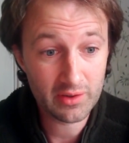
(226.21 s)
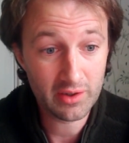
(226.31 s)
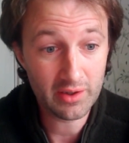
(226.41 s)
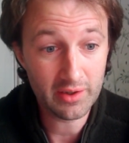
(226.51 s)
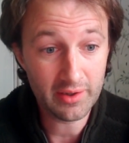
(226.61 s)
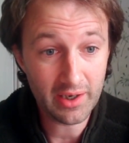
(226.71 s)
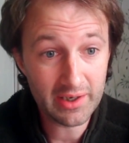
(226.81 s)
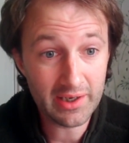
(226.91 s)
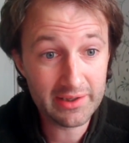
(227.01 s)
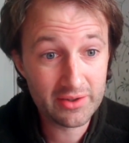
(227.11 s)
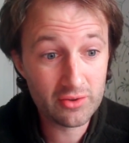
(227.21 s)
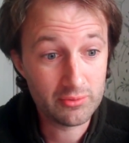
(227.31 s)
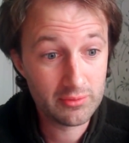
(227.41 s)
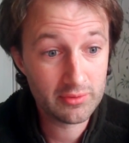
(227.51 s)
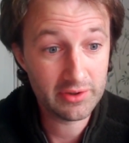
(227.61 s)
uh, I, I
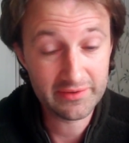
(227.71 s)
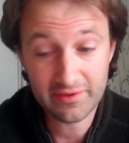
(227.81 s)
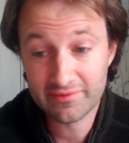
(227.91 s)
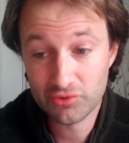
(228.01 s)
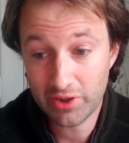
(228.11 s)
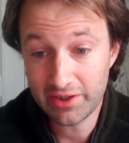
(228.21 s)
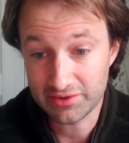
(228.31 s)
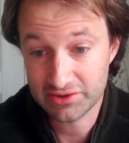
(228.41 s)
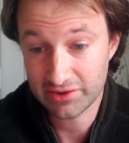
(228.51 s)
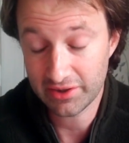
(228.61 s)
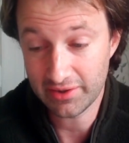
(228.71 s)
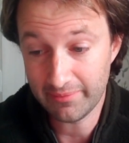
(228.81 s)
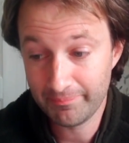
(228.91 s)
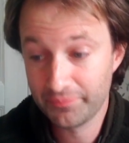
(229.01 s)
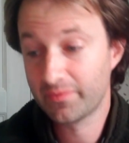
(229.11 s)
know it, it's strange
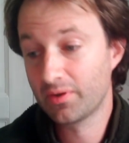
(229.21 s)
um,